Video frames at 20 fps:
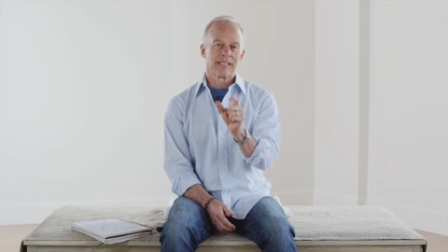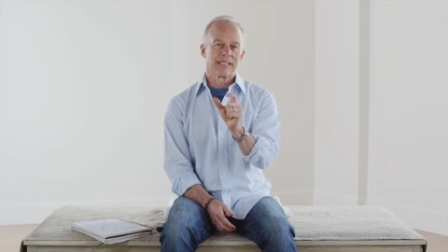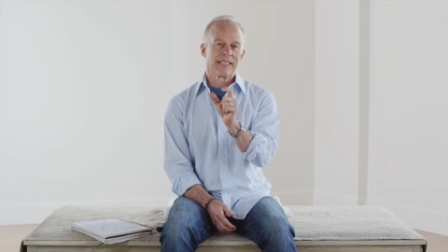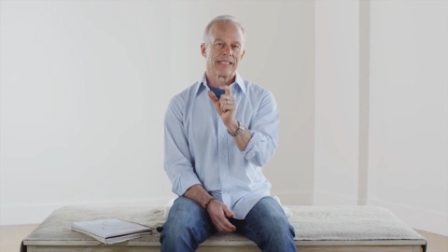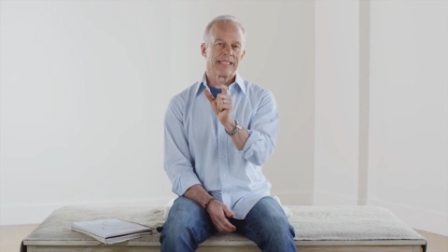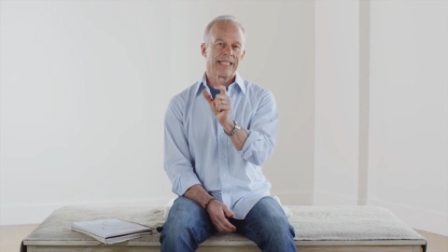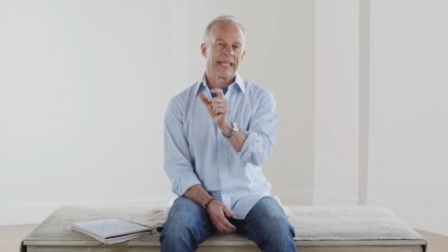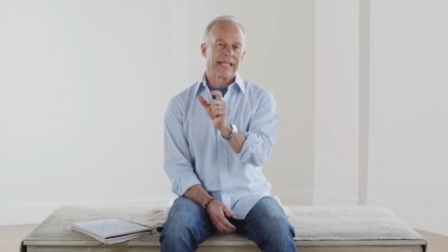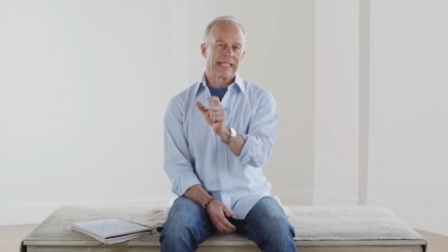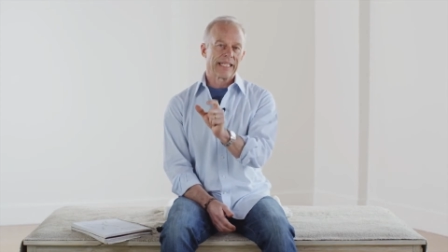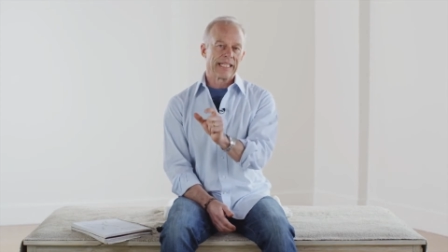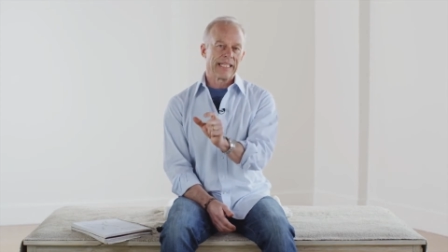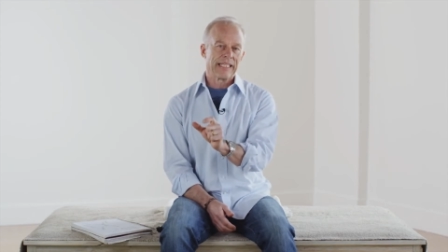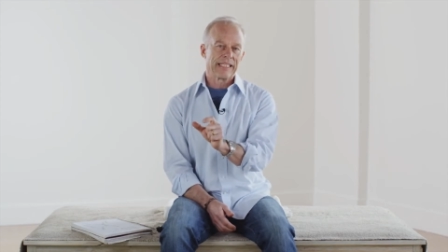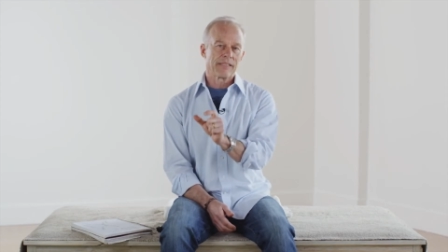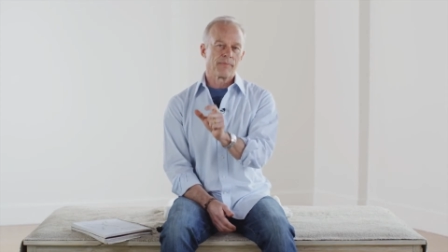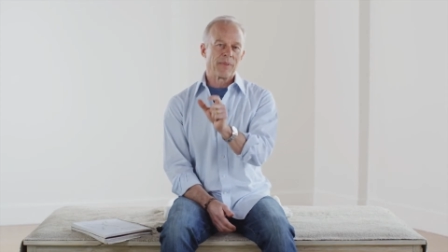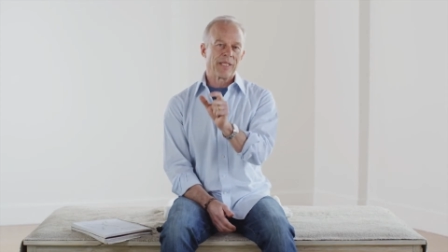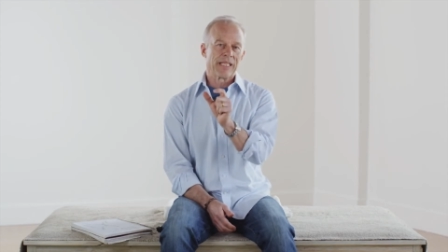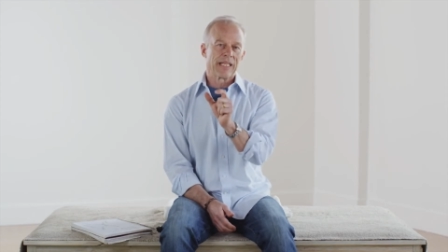the
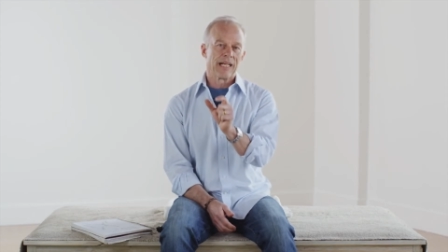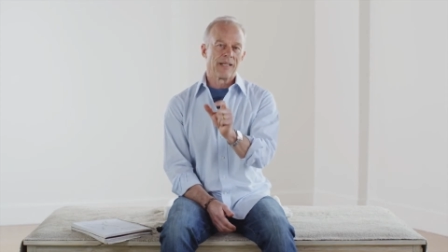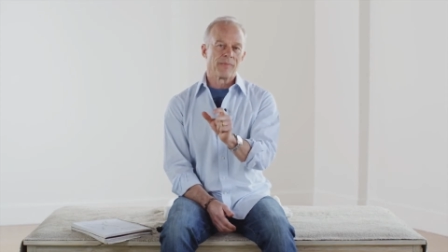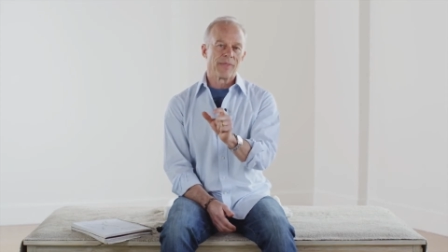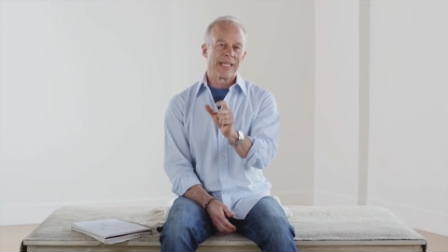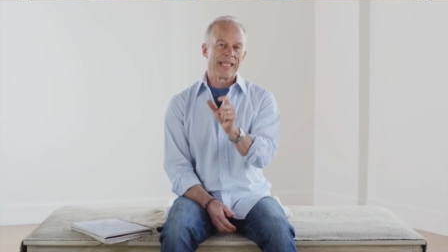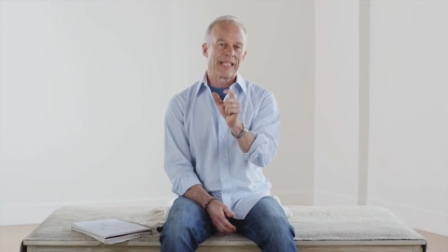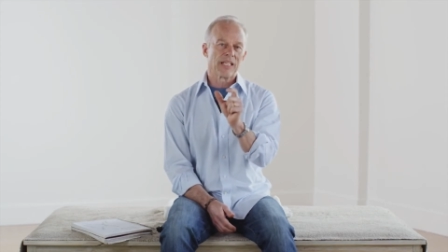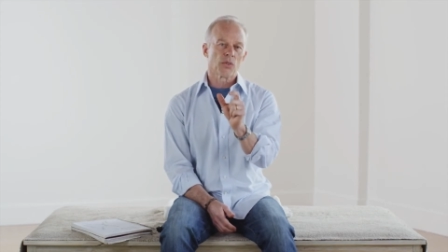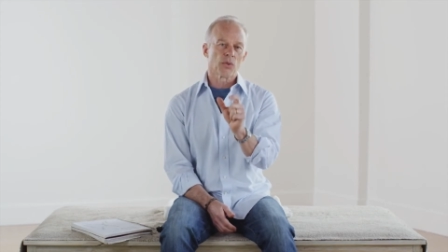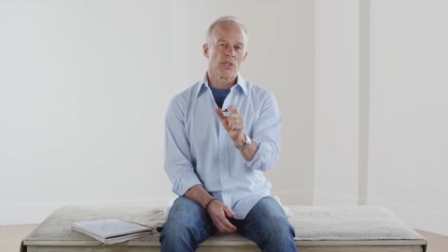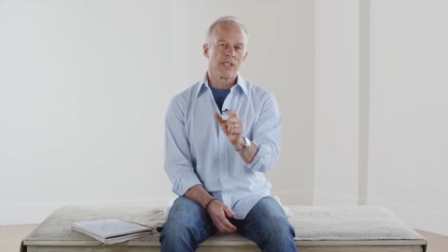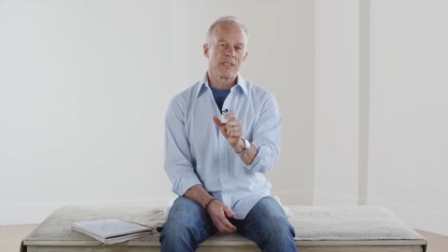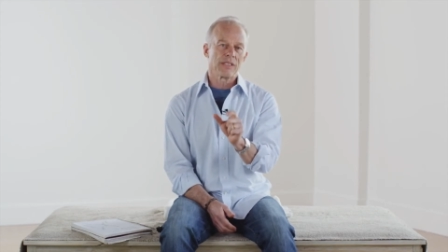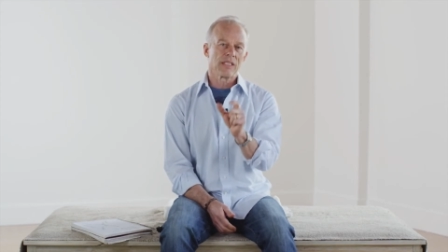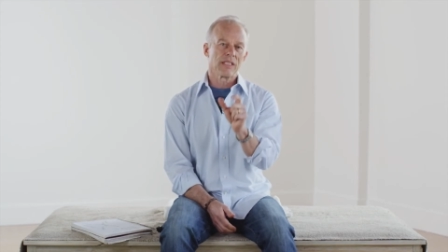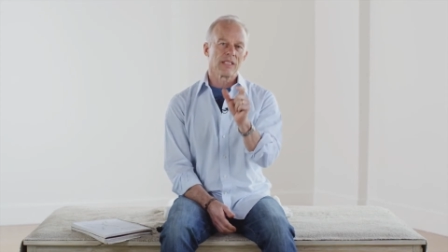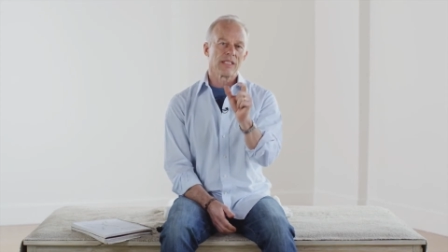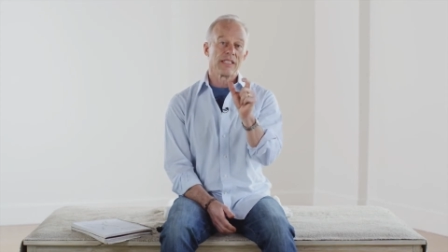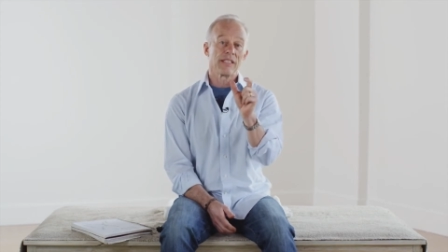techniques become
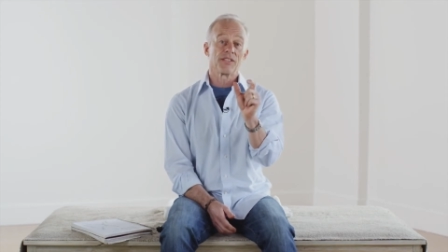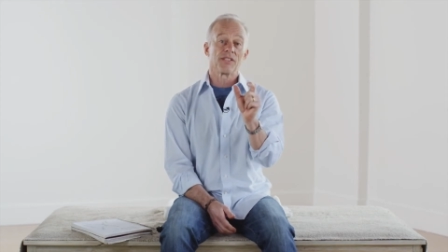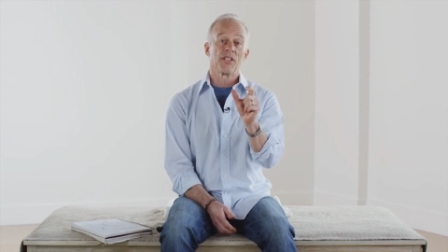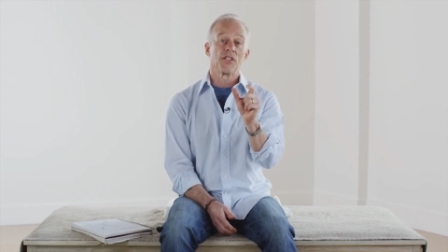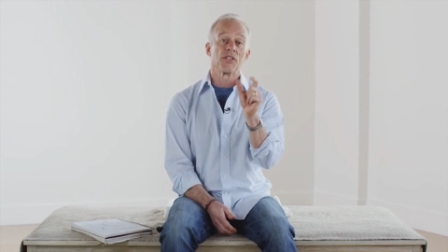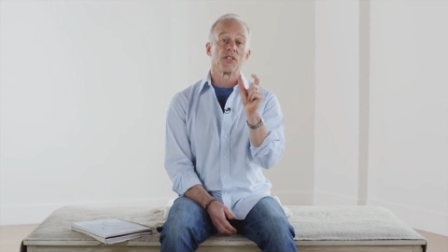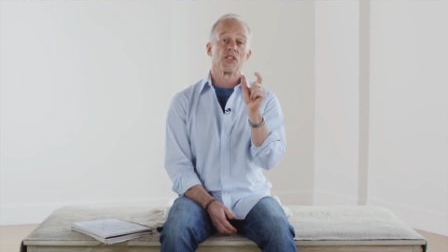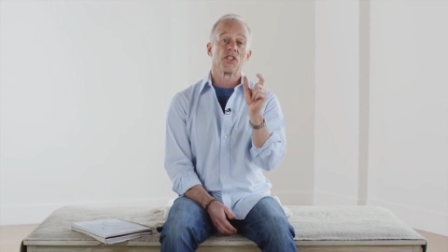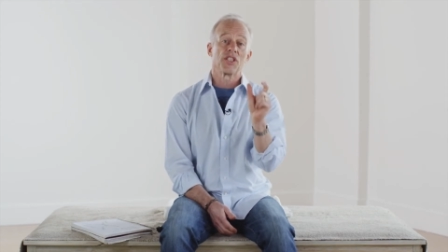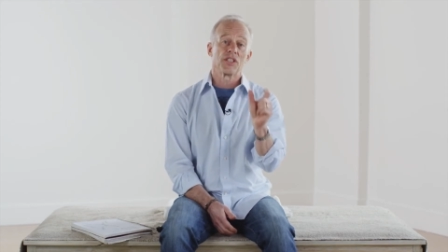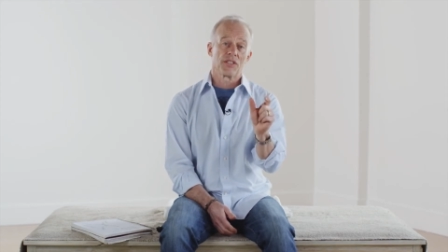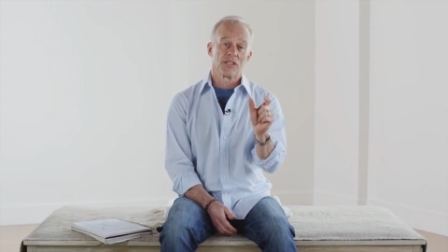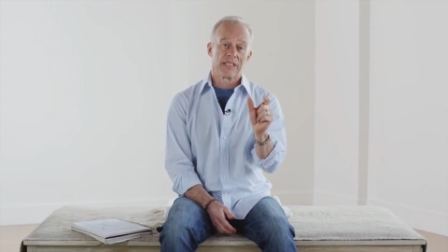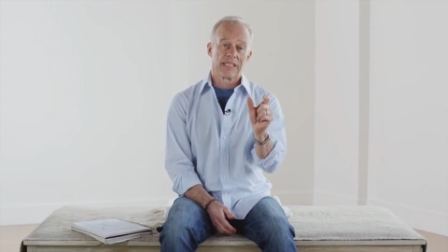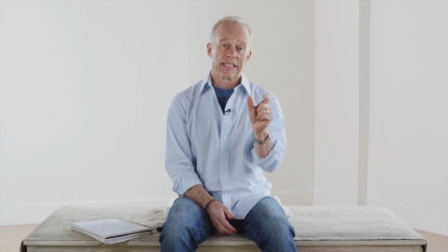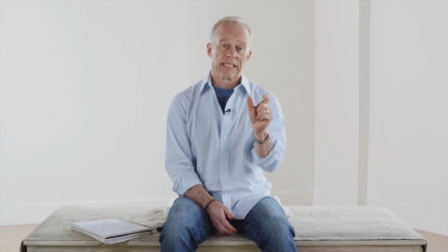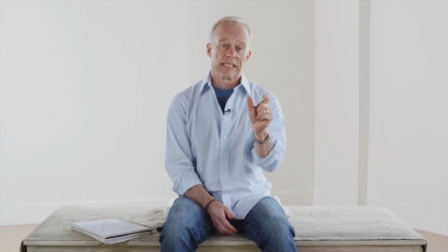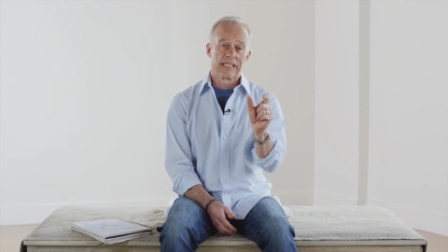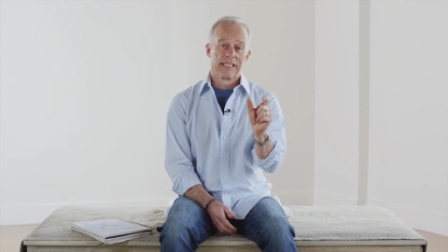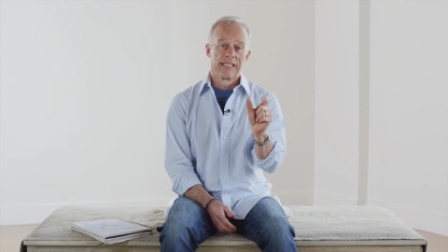increasingly
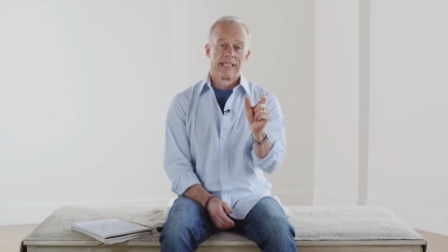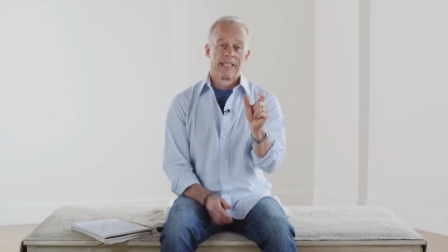synergistic.